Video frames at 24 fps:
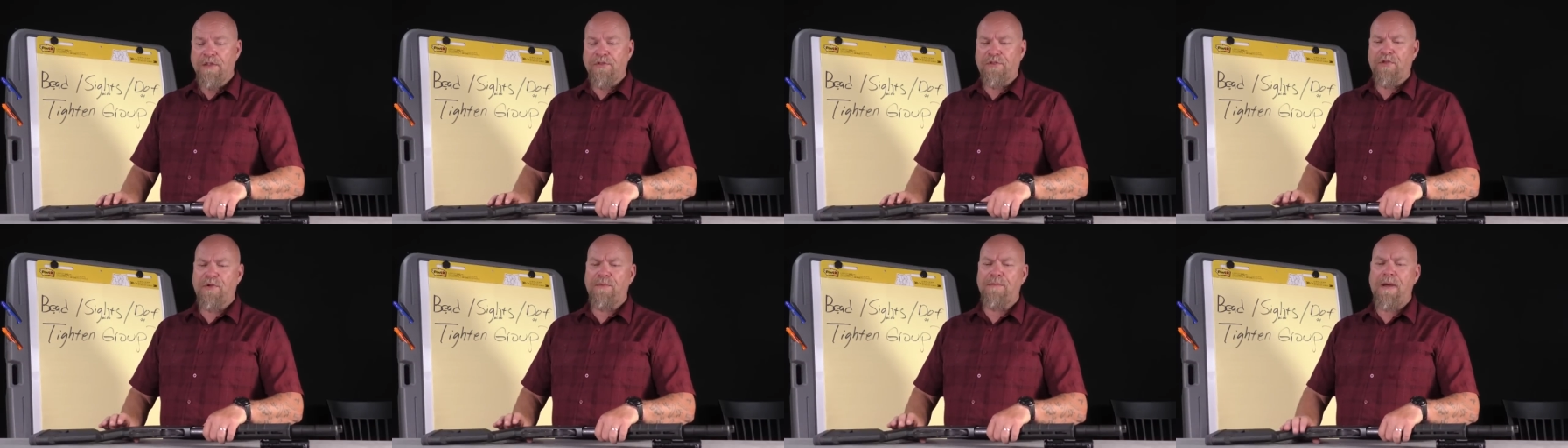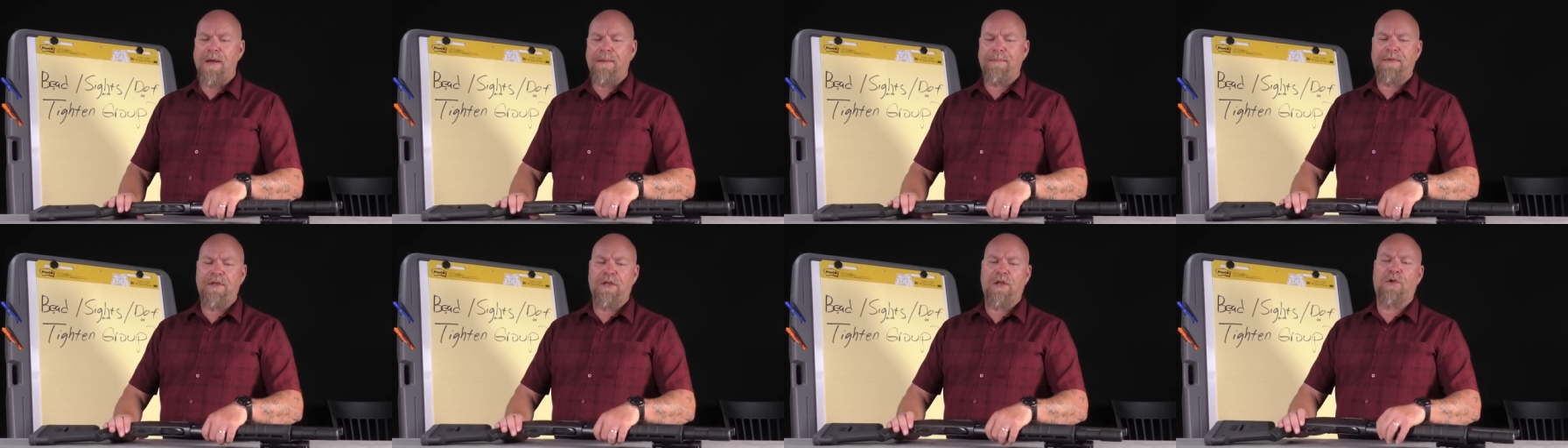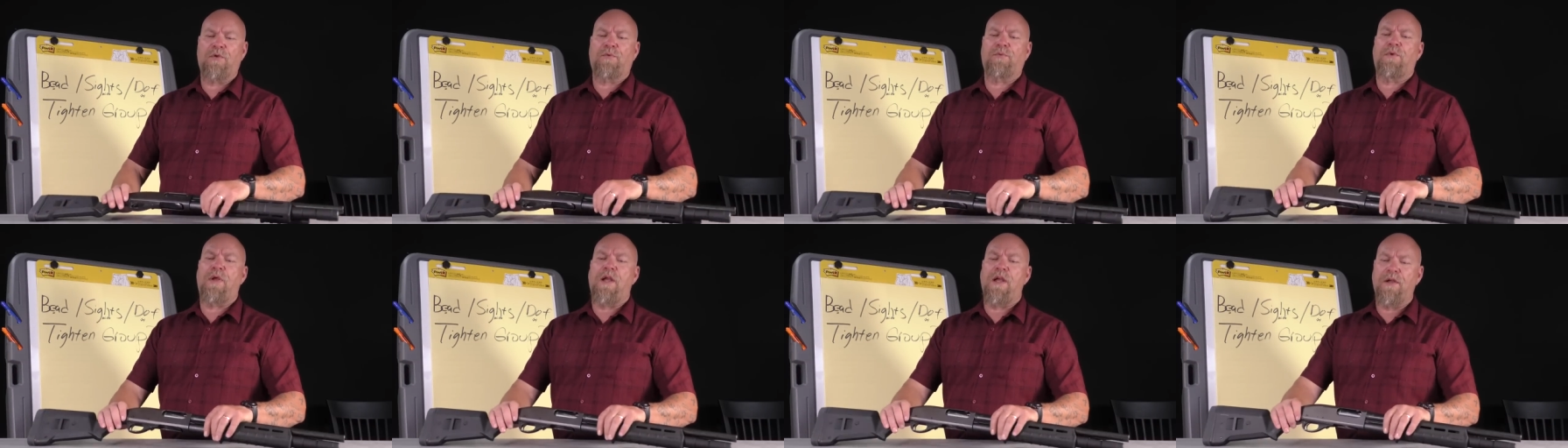There might be a
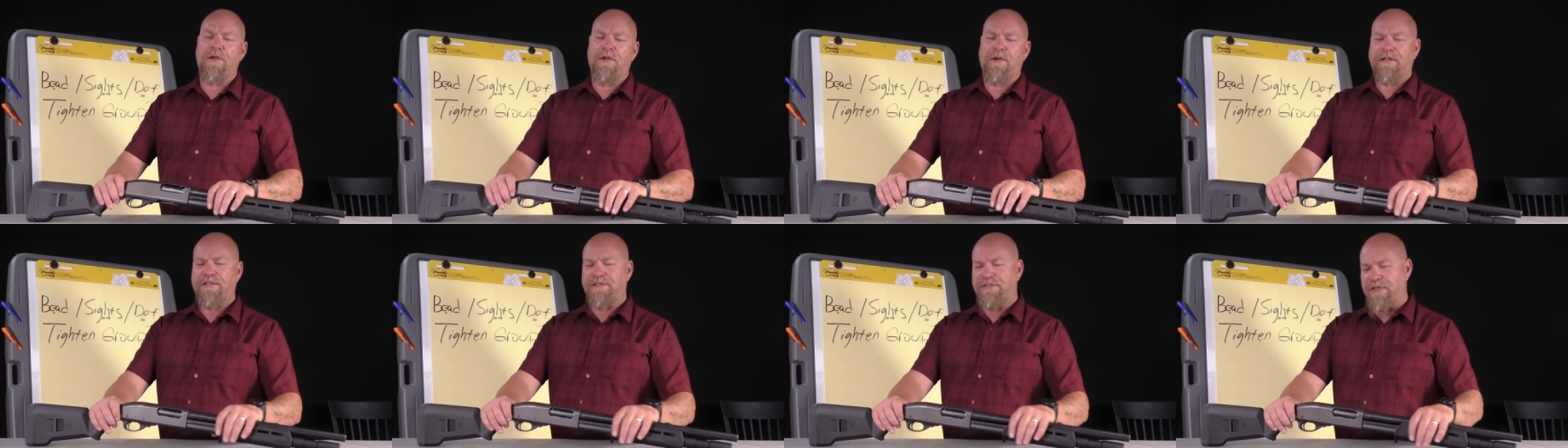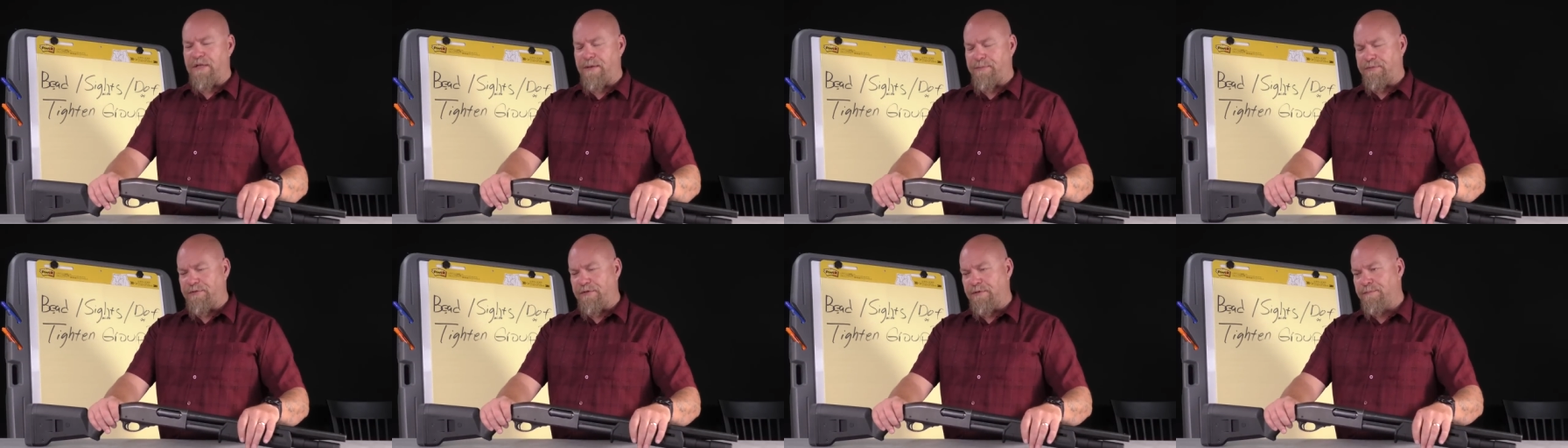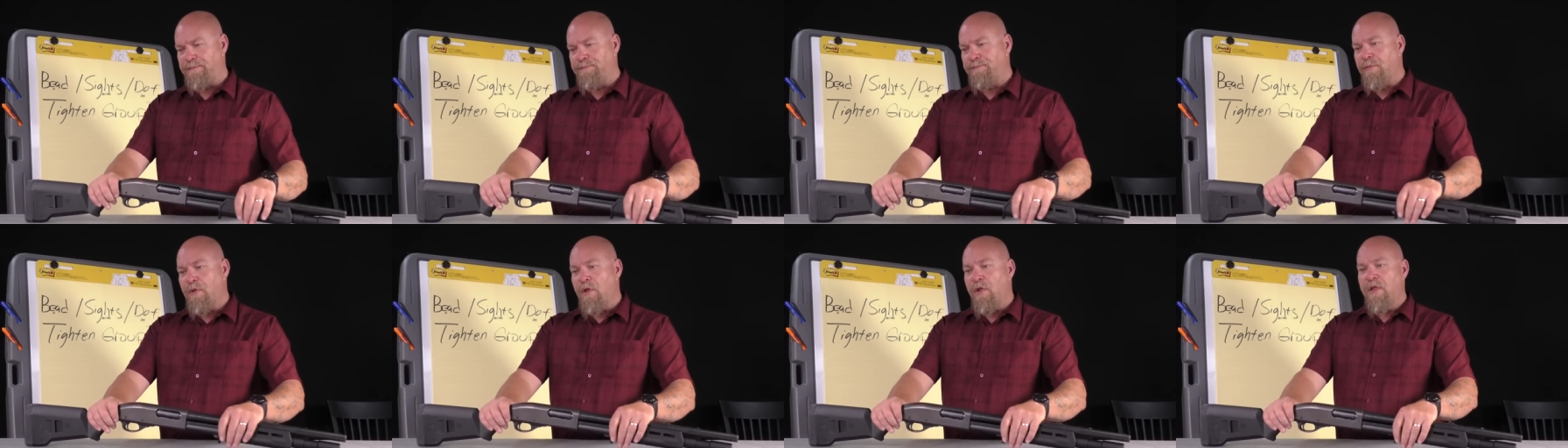rare
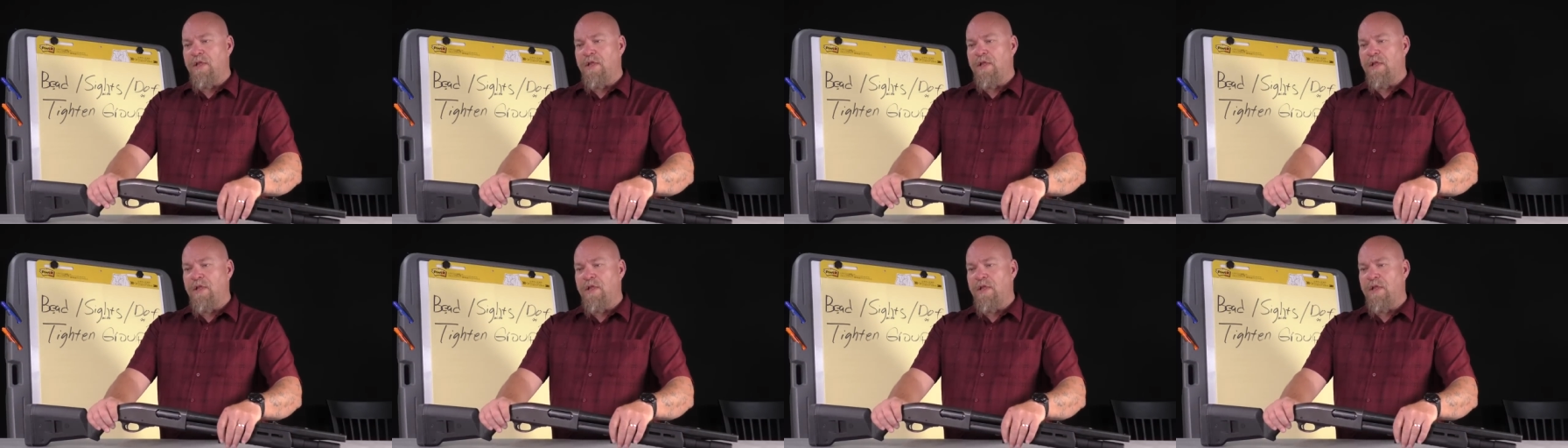exception